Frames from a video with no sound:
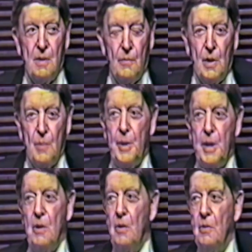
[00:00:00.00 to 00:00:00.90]

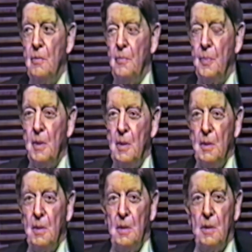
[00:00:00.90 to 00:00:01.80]
Filipino
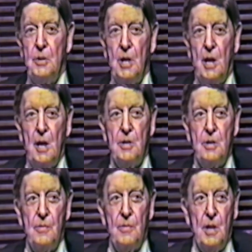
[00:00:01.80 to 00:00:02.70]
in charge
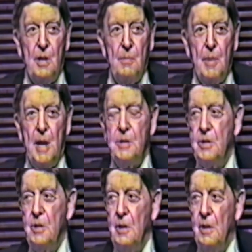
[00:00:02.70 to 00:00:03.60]
of the mess
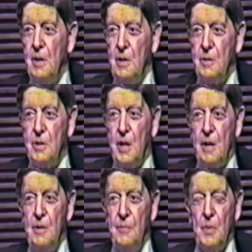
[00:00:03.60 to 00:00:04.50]

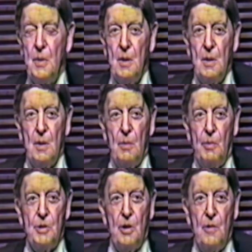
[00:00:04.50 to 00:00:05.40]
said,
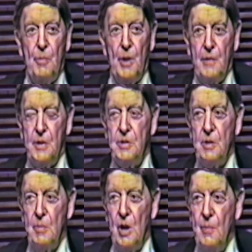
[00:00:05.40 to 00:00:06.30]
we serve breakfast
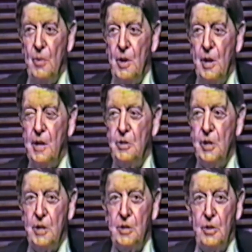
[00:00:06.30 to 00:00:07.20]
tomorrow morning at
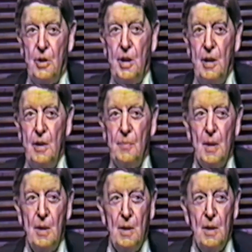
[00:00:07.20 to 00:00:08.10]
6.30.
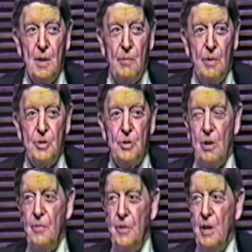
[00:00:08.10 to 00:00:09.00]
We'll
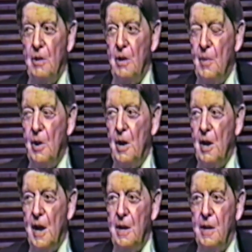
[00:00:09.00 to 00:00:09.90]
serve dinner tomorrow
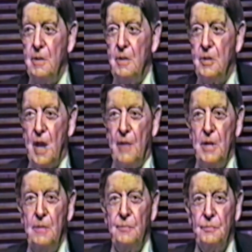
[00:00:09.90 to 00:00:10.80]
night at
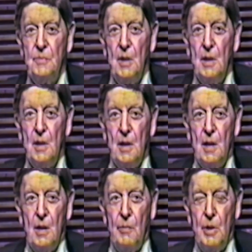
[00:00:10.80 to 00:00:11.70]
7
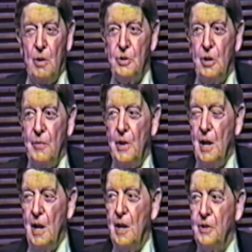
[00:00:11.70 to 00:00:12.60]
we don't serve any
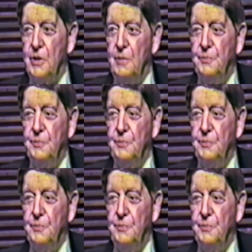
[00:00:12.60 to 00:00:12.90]
lunch.